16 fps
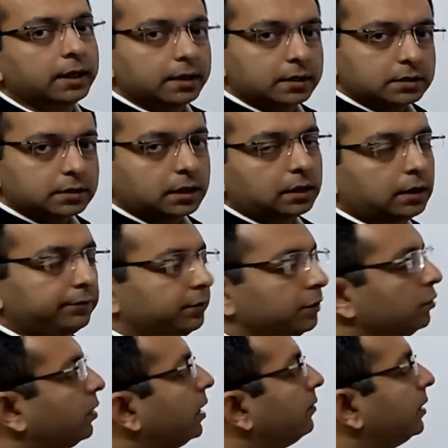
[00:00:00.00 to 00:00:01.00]
Still, if
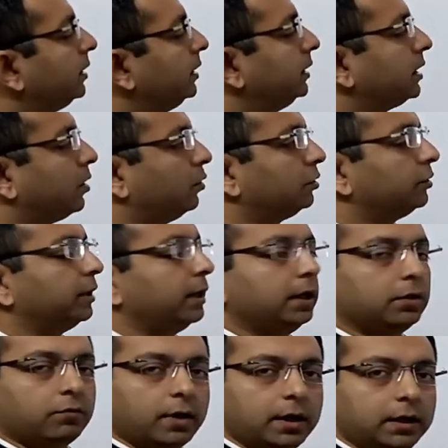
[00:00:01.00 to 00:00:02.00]
you have any doubt or any
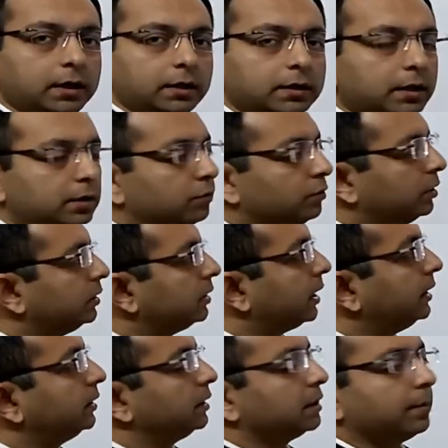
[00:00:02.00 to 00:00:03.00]
query, then you can
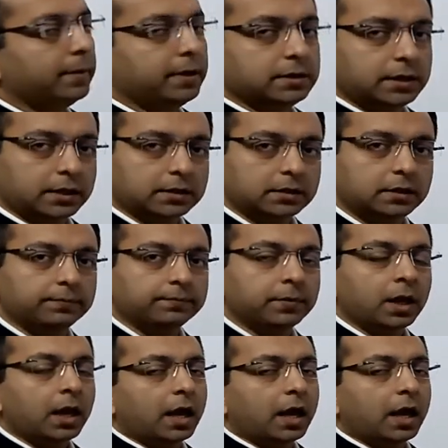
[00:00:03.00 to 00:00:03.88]
write in comment section.